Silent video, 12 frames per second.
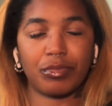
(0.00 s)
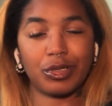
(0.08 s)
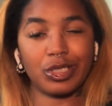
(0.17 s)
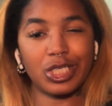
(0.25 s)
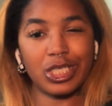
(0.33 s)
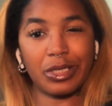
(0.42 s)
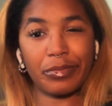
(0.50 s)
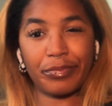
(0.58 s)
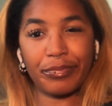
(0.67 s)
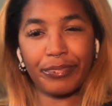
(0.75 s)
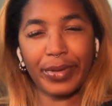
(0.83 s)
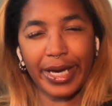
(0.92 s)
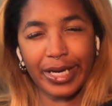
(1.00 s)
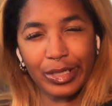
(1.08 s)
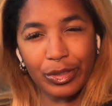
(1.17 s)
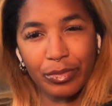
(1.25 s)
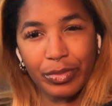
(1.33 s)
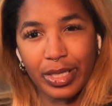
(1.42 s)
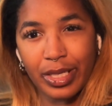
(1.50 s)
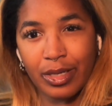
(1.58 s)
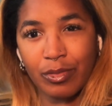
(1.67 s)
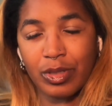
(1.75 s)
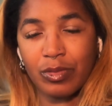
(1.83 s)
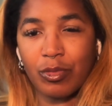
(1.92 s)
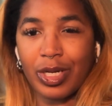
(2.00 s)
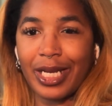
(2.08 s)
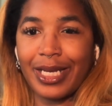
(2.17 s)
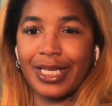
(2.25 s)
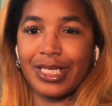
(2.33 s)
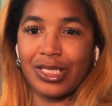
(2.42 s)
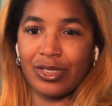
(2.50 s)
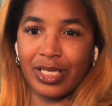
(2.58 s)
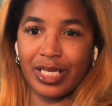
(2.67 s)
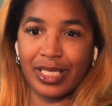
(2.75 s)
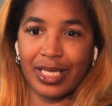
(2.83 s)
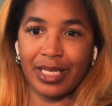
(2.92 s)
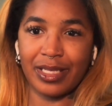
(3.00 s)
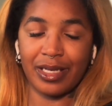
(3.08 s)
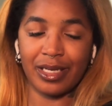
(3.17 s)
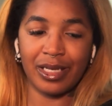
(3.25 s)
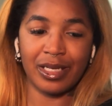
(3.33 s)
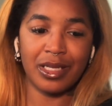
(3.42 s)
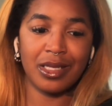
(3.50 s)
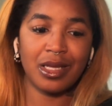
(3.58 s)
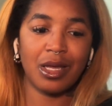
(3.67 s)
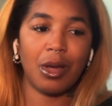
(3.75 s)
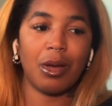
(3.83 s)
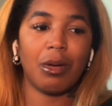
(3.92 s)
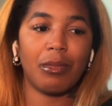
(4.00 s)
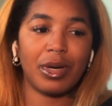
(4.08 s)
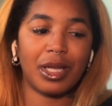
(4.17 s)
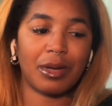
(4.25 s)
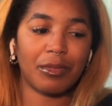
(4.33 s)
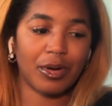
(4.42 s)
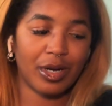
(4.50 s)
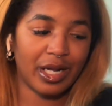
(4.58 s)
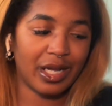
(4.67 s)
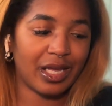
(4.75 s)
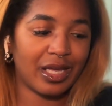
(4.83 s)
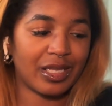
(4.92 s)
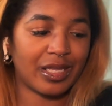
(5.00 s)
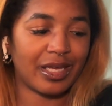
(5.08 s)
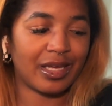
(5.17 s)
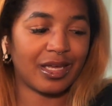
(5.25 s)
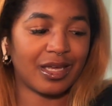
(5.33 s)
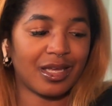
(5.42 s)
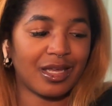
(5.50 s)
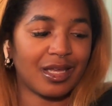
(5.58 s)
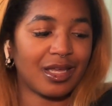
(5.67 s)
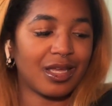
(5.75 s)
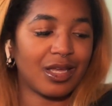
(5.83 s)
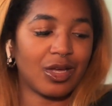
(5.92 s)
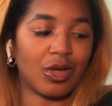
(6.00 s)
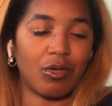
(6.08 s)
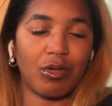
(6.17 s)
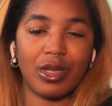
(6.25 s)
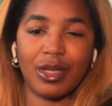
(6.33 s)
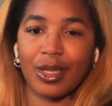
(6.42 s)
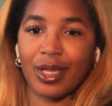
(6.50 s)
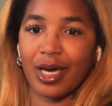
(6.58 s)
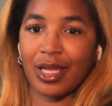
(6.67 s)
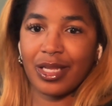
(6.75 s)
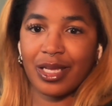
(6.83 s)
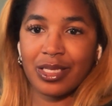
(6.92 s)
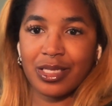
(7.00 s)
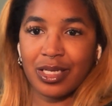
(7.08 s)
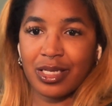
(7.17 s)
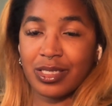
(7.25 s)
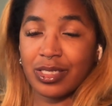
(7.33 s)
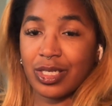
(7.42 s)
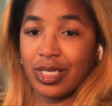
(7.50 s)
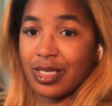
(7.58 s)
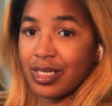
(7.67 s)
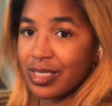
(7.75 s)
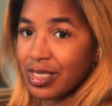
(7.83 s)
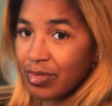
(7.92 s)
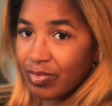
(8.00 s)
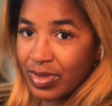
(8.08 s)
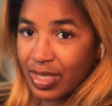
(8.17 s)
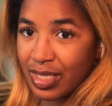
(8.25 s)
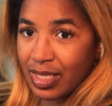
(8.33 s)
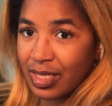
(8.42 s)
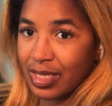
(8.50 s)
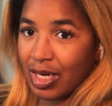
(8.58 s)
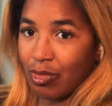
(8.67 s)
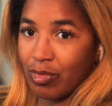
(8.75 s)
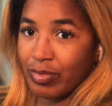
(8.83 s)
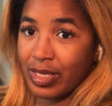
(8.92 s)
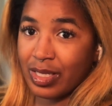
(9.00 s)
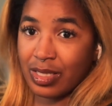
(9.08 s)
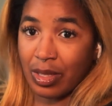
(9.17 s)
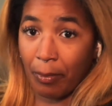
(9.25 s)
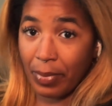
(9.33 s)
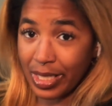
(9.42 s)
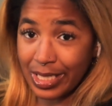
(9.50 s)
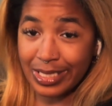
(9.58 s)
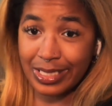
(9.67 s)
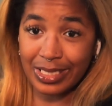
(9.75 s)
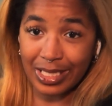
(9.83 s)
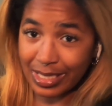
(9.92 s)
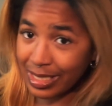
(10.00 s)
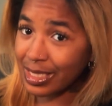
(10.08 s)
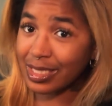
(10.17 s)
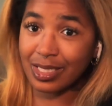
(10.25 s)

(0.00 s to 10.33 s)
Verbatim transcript: pushed it back a little bit with what I need to do to get that done. But I'm praying like going into the holidays, I can secure something. That would be the best